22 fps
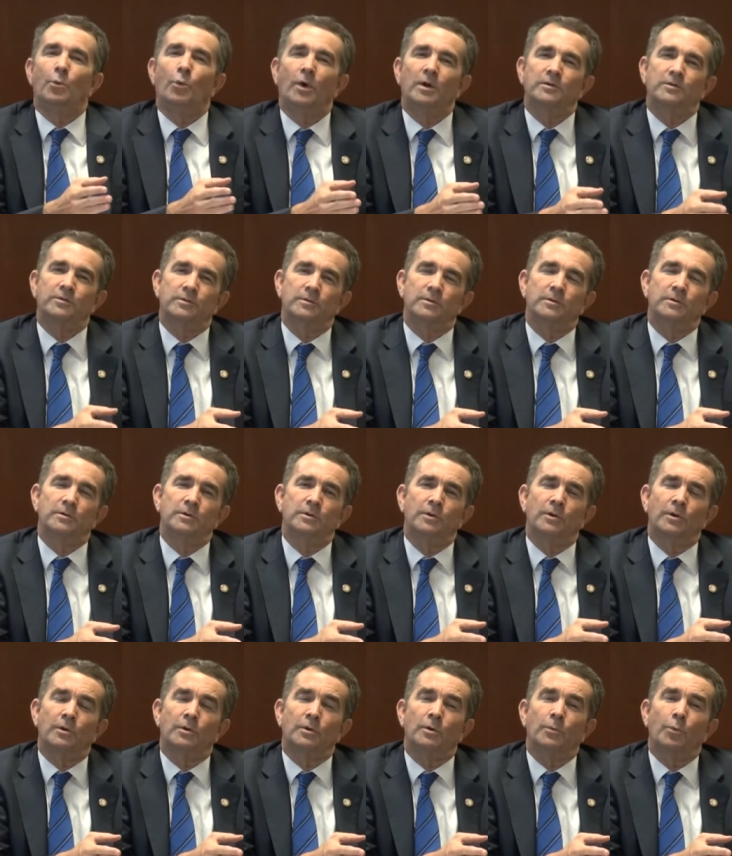what's
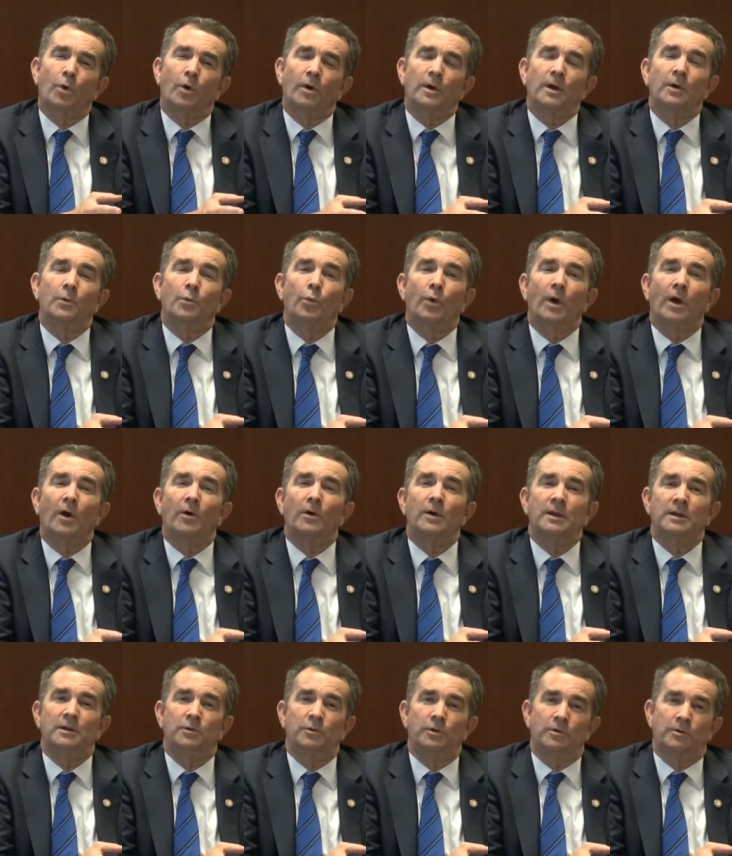you know working well
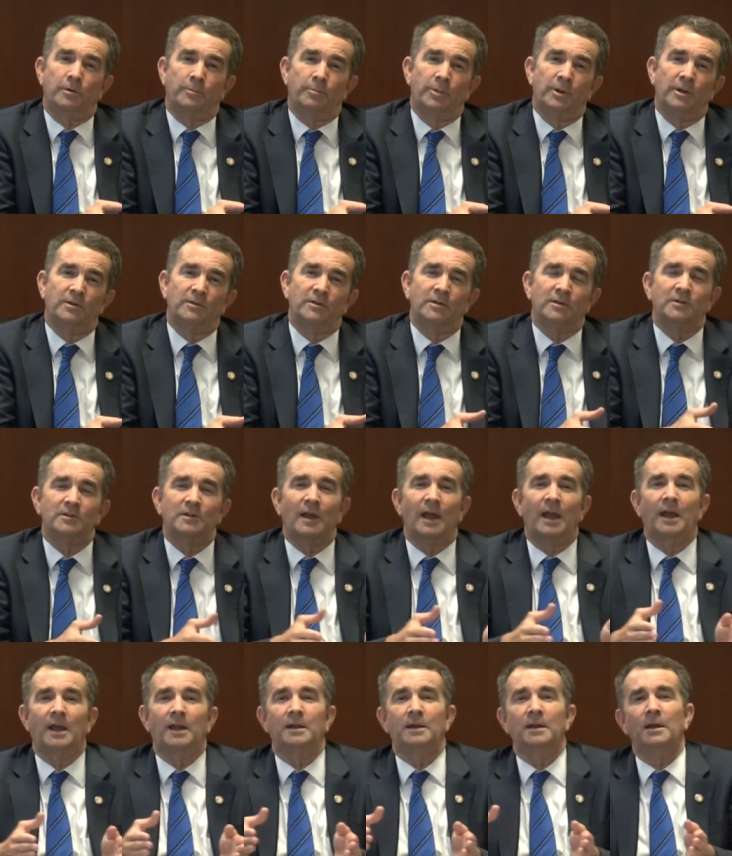in your business
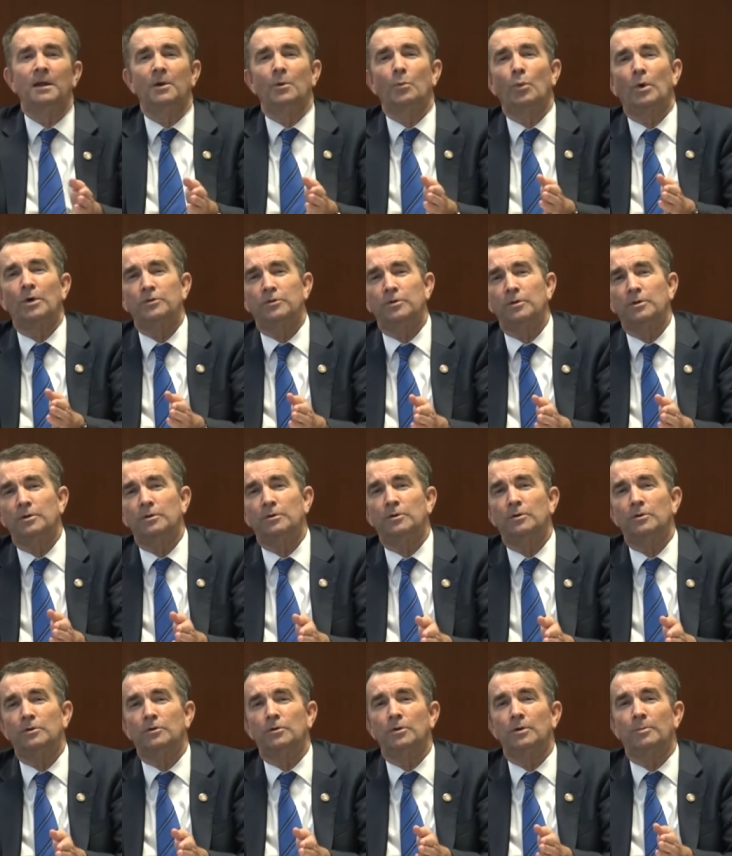and what you could
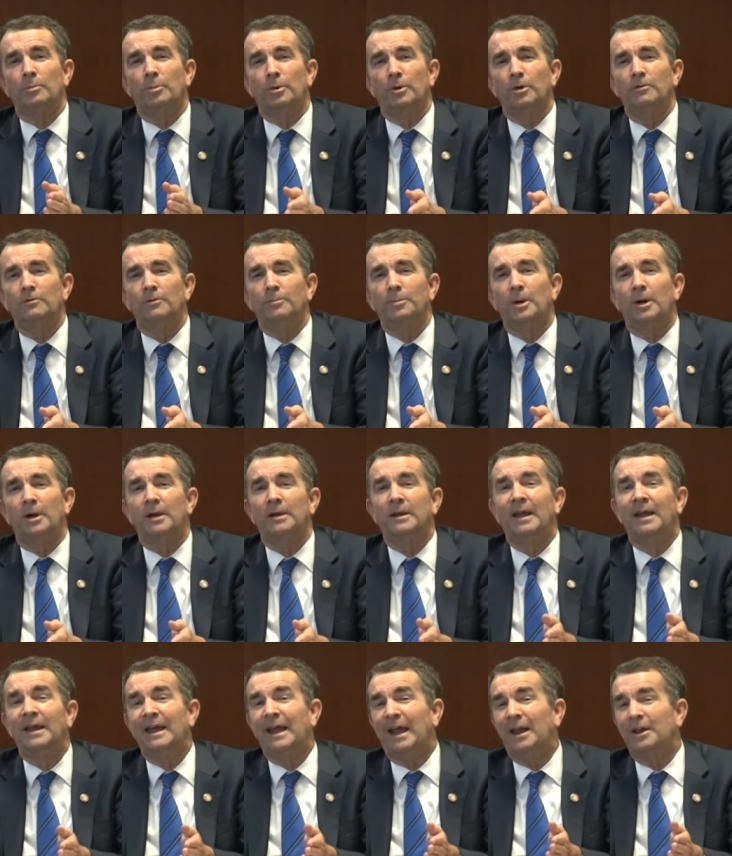do to improve upon,
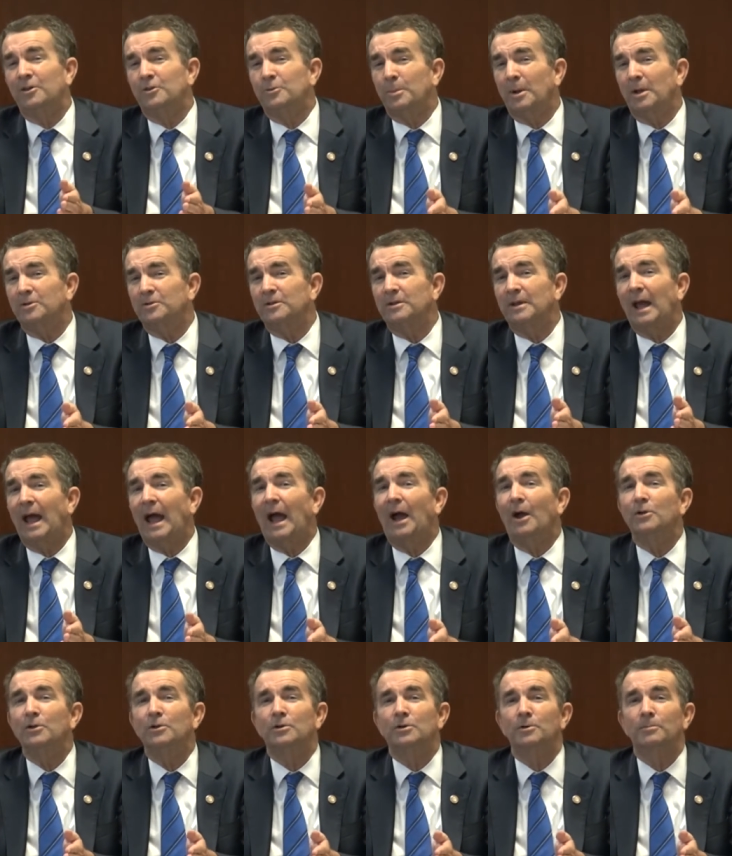and especially how
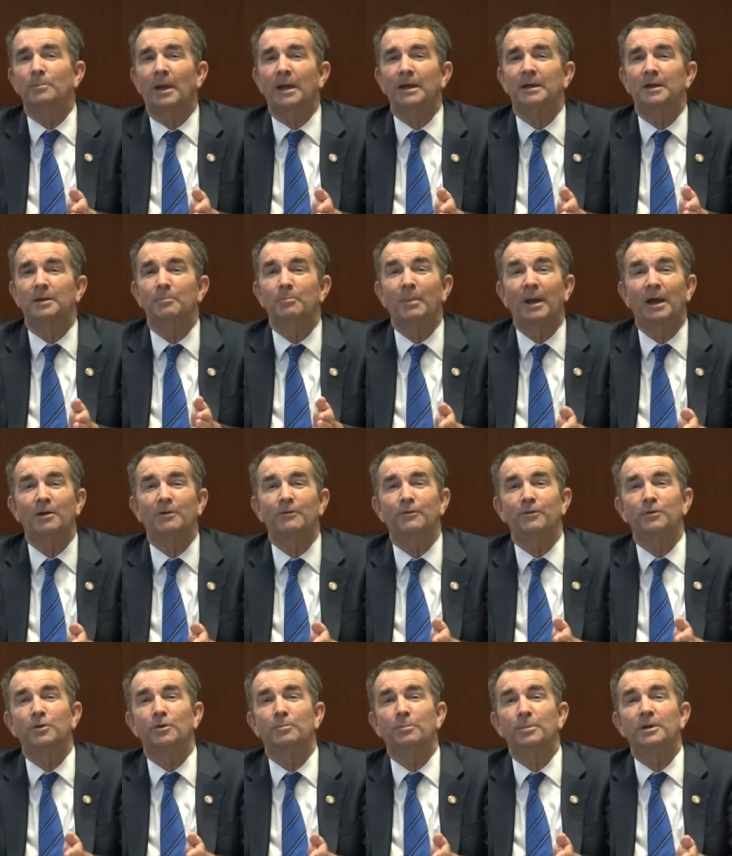you could make it better
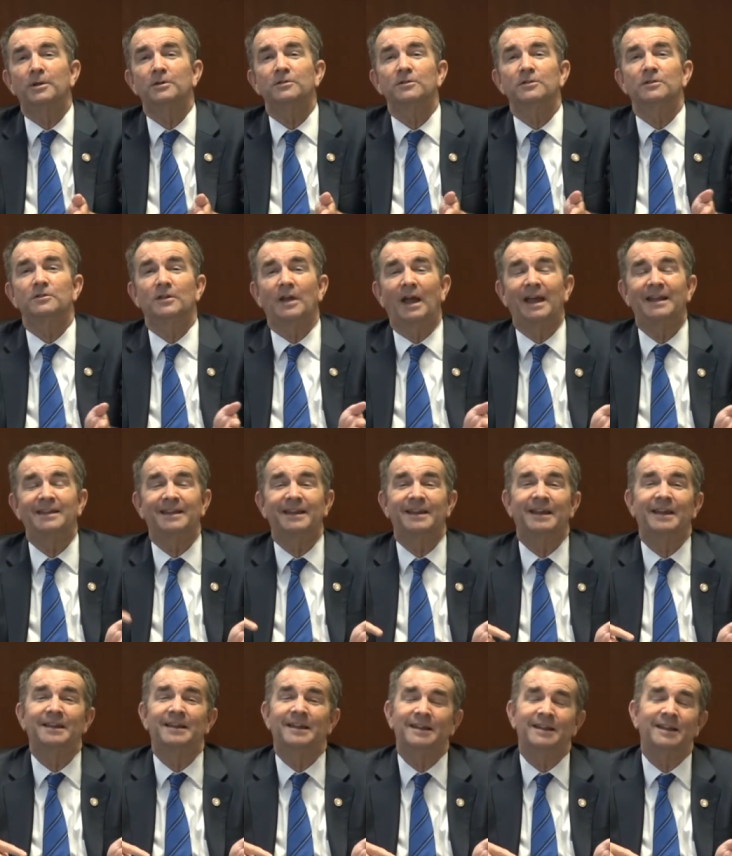for your business at the
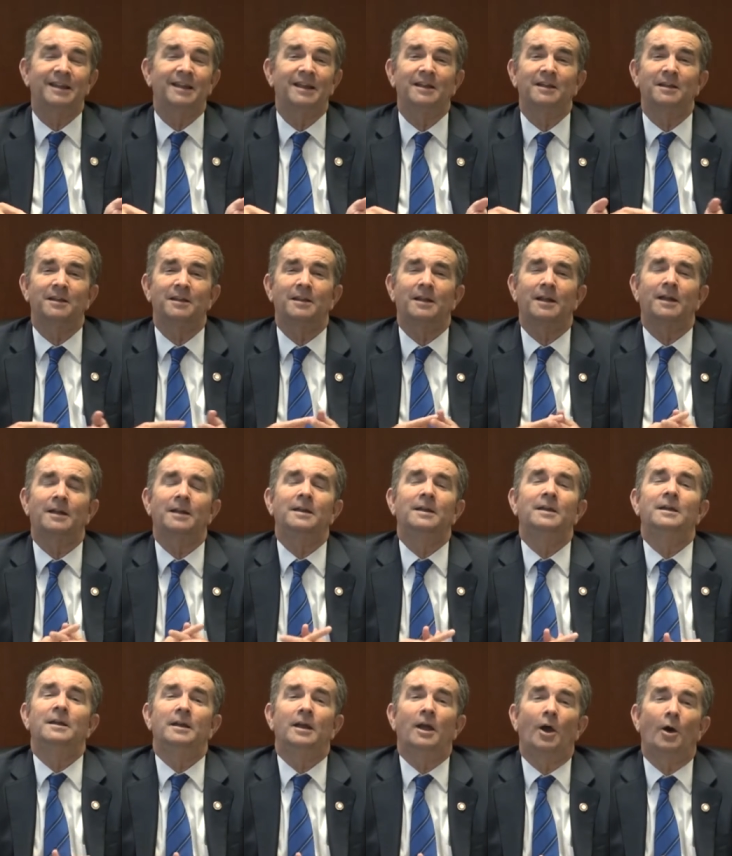end at the end of the day,
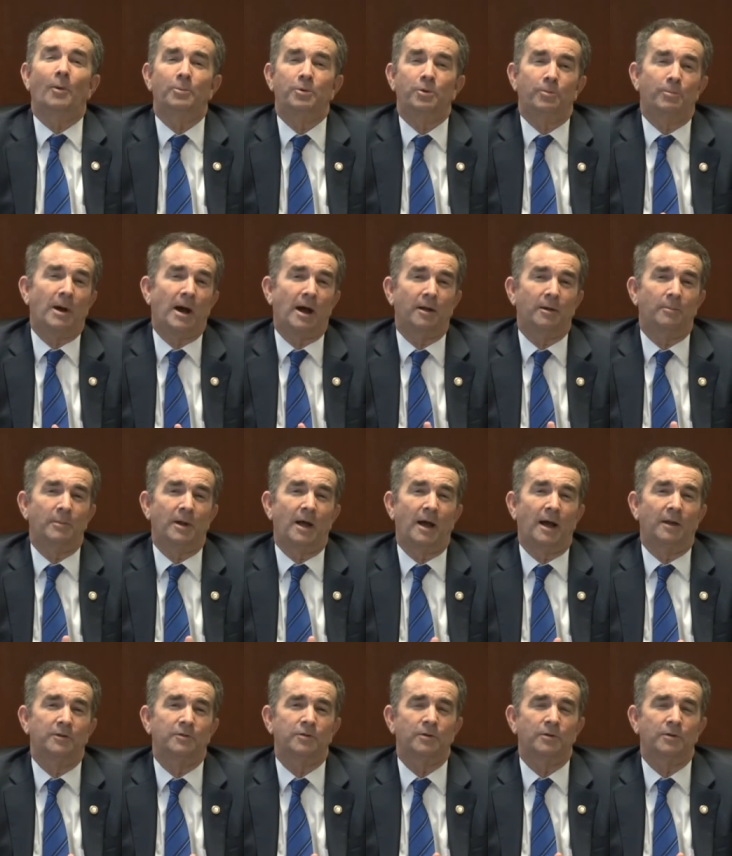help your bottom line.